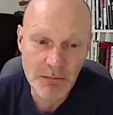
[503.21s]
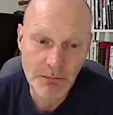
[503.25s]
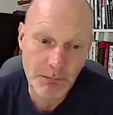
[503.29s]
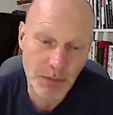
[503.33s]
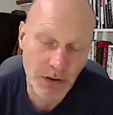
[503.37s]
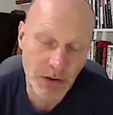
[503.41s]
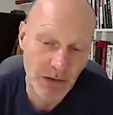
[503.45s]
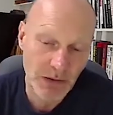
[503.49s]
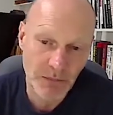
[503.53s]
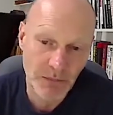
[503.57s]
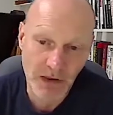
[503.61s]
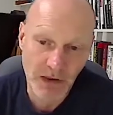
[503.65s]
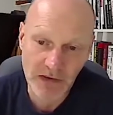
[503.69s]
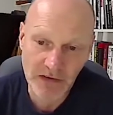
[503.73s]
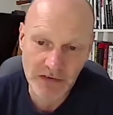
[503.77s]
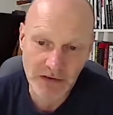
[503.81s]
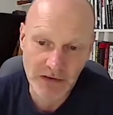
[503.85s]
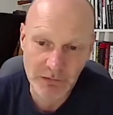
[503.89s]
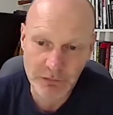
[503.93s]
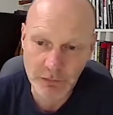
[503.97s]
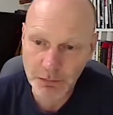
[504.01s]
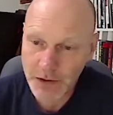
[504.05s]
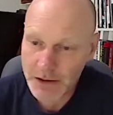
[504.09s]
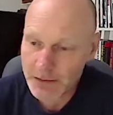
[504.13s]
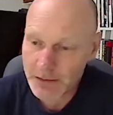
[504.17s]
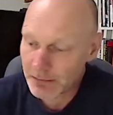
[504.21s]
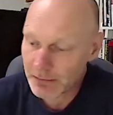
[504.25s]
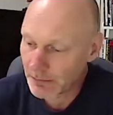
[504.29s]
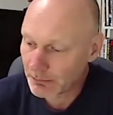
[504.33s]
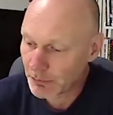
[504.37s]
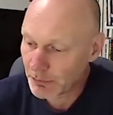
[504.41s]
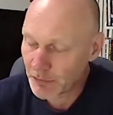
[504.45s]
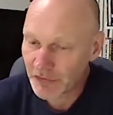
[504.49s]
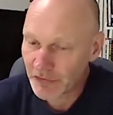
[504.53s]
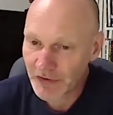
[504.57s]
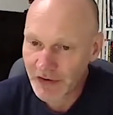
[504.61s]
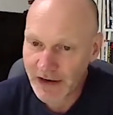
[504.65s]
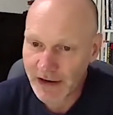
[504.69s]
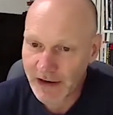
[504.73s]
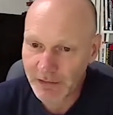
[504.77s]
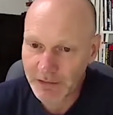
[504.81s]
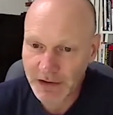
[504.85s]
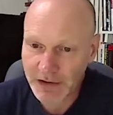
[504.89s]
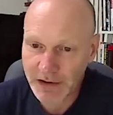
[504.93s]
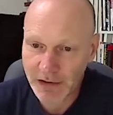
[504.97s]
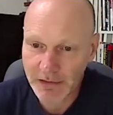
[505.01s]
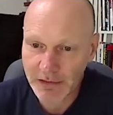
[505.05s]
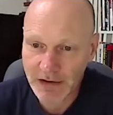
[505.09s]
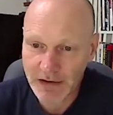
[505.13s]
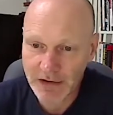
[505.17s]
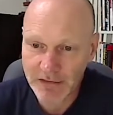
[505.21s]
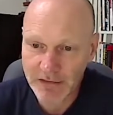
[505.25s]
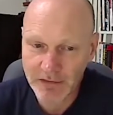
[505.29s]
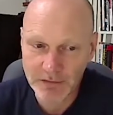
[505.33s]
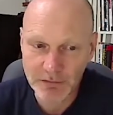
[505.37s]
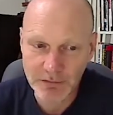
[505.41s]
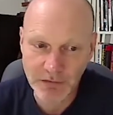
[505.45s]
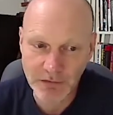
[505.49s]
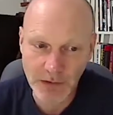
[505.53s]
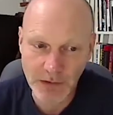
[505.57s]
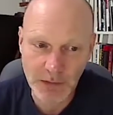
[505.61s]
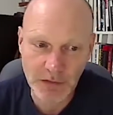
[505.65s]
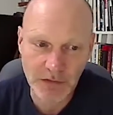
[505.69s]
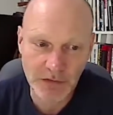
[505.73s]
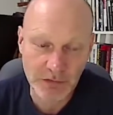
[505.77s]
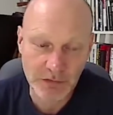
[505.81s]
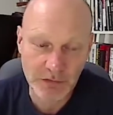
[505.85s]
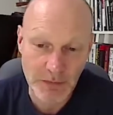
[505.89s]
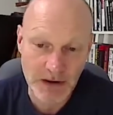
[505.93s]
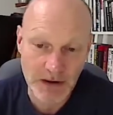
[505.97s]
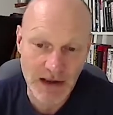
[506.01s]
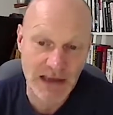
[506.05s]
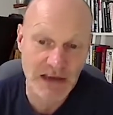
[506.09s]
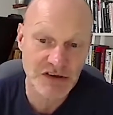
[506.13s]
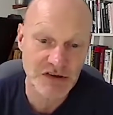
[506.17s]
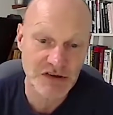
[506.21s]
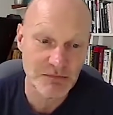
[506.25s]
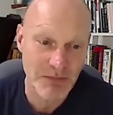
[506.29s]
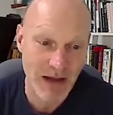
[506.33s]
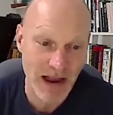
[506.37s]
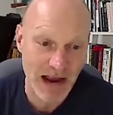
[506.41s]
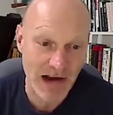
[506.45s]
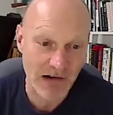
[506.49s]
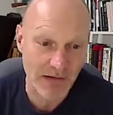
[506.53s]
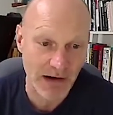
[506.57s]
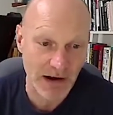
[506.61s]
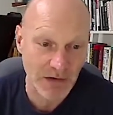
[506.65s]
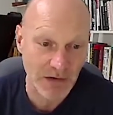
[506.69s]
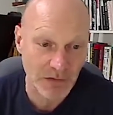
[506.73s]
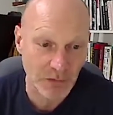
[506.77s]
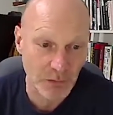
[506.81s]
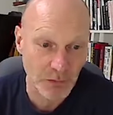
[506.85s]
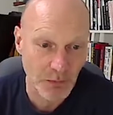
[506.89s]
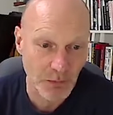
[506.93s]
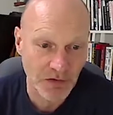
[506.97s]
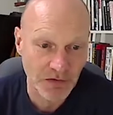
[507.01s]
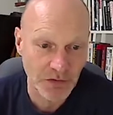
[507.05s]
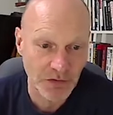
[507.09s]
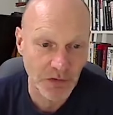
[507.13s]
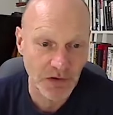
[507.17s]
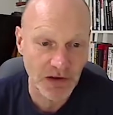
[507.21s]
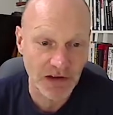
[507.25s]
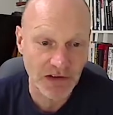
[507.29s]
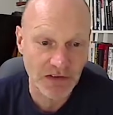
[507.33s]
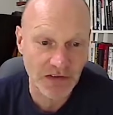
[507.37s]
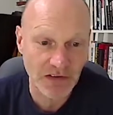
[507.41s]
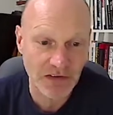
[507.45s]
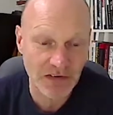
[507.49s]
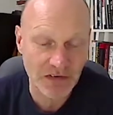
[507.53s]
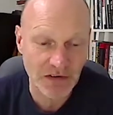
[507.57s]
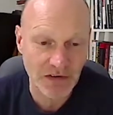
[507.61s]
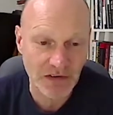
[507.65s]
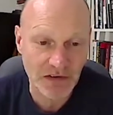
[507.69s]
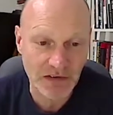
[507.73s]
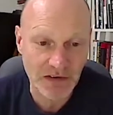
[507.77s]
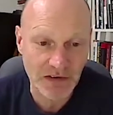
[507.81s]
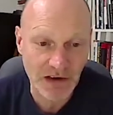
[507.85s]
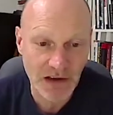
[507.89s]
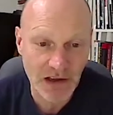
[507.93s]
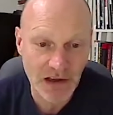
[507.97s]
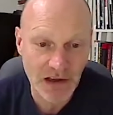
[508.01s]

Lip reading: But as several people have pointed out, those from an Asian background are almost non-existent.